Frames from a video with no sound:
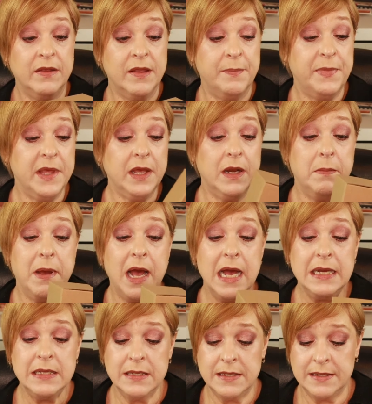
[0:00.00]
something in a
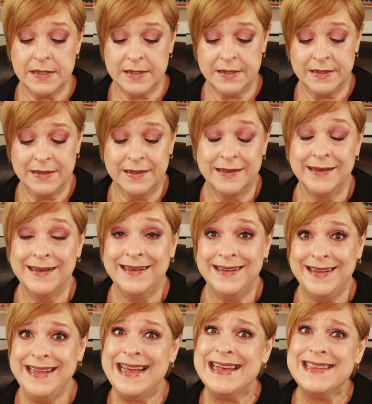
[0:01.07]
box
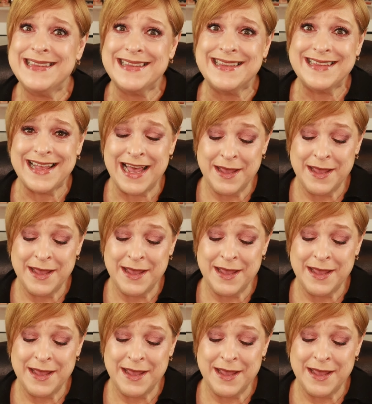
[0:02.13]
Yes,